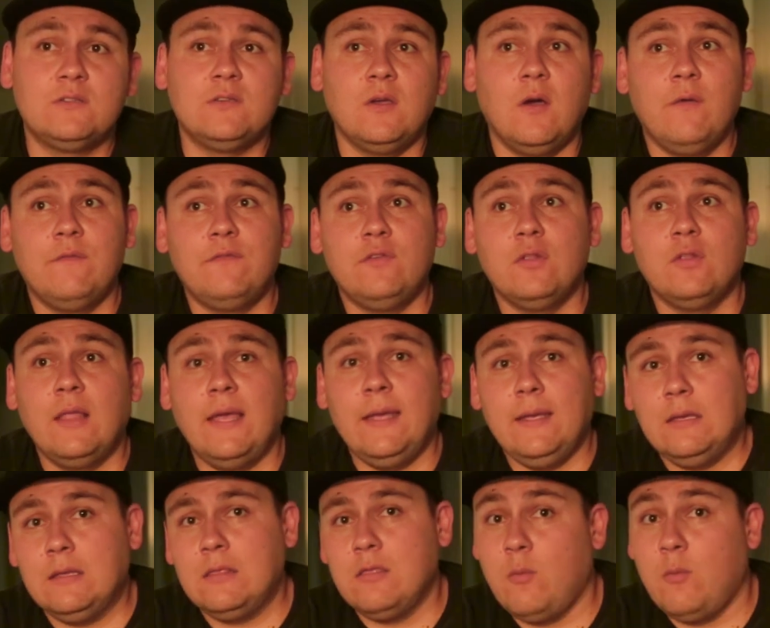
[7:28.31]
So if you
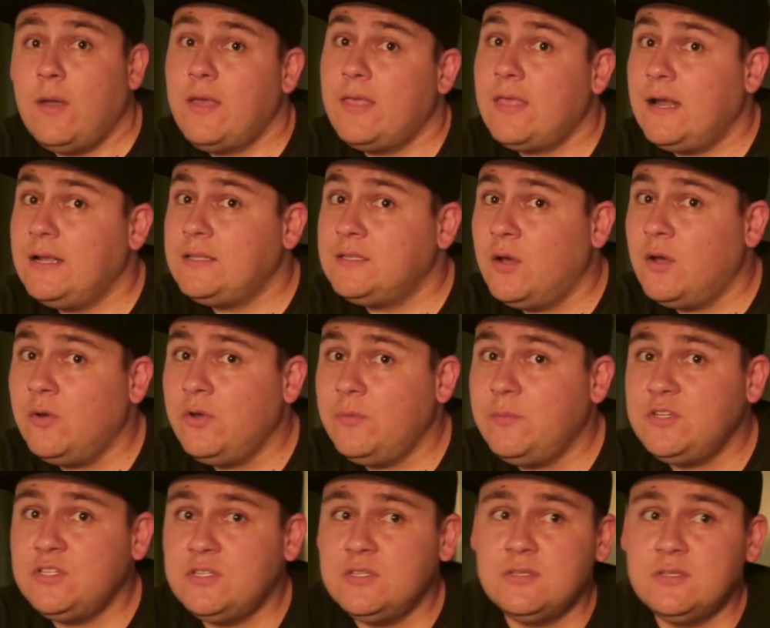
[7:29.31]
like the way that I tone
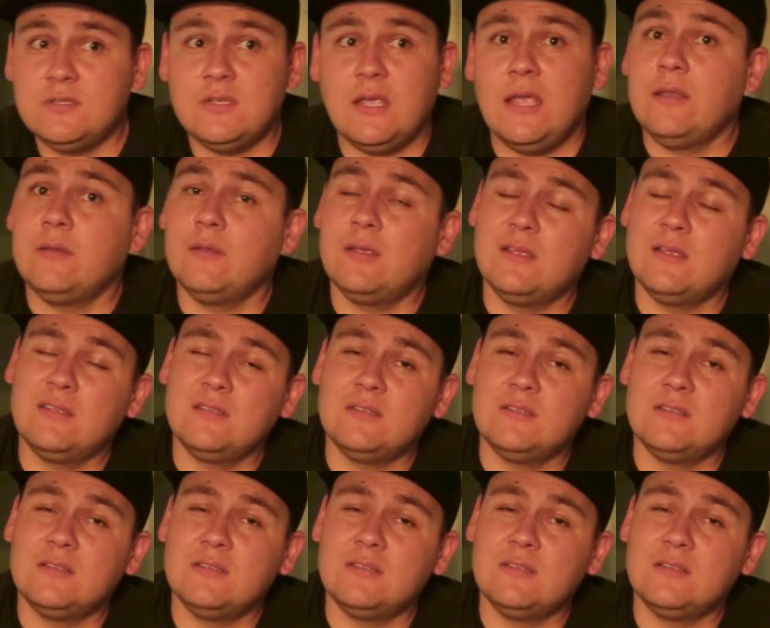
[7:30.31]
images, and